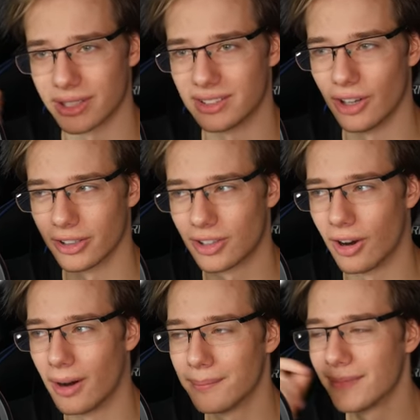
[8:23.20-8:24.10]
dot
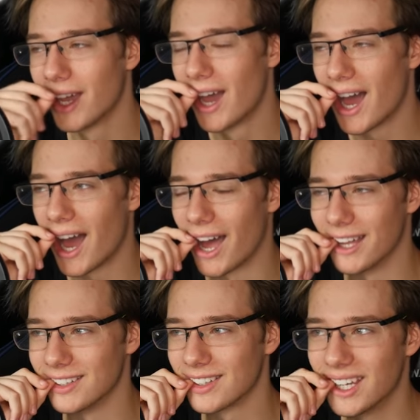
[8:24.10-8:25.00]
com,
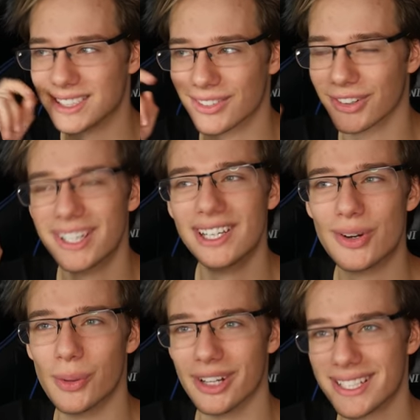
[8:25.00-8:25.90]
and it's really
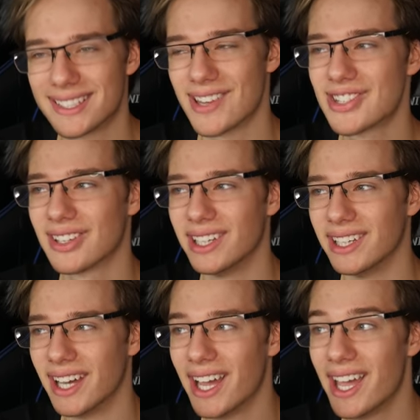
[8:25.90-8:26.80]
cool. Essentially,